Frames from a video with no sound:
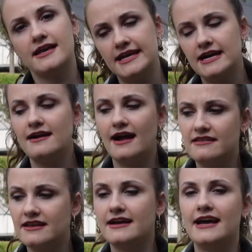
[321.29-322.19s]
Here
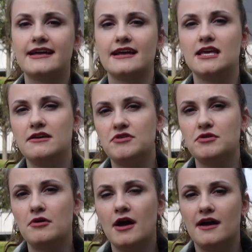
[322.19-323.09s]
I think I can give
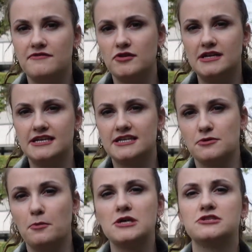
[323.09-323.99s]
you a few
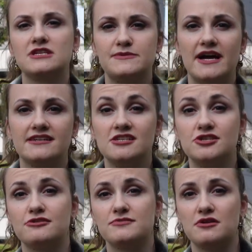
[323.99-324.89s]
ideas of what to expect in
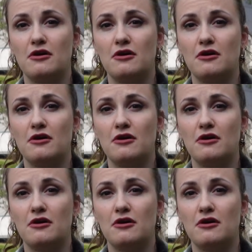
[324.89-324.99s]
terms